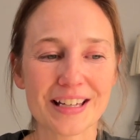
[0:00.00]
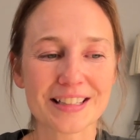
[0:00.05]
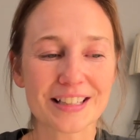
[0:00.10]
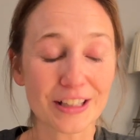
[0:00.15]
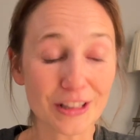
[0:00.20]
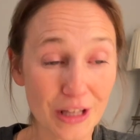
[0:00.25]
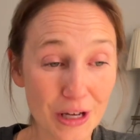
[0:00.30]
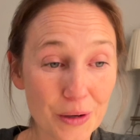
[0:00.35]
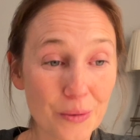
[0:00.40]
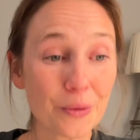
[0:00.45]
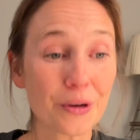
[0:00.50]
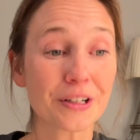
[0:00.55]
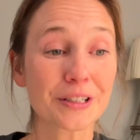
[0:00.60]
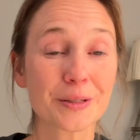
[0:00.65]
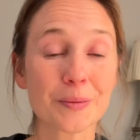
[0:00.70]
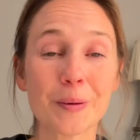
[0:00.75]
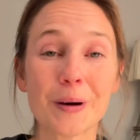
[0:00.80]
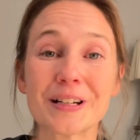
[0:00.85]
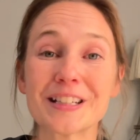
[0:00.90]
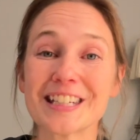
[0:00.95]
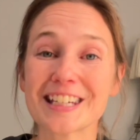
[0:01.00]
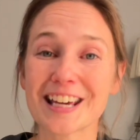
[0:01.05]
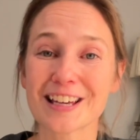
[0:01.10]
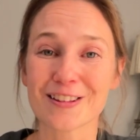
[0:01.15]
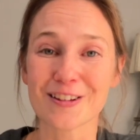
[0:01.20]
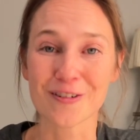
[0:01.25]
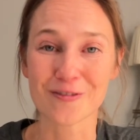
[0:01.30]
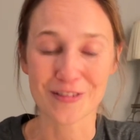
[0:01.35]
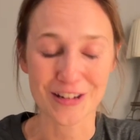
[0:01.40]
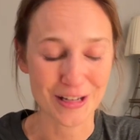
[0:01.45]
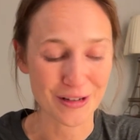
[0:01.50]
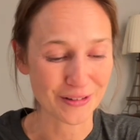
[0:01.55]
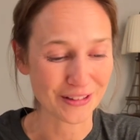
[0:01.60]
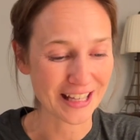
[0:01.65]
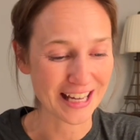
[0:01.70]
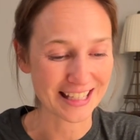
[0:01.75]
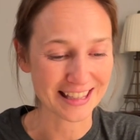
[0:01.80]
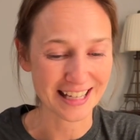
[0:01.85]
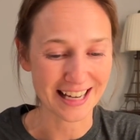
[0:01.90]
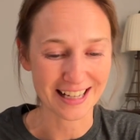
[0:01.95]
a lot of work to put together a video
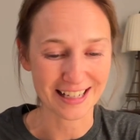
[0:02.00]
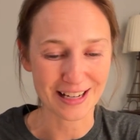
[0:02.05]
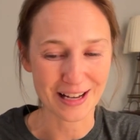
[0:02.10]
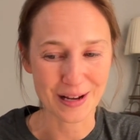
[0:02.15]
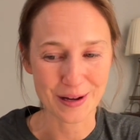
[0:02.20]
like that.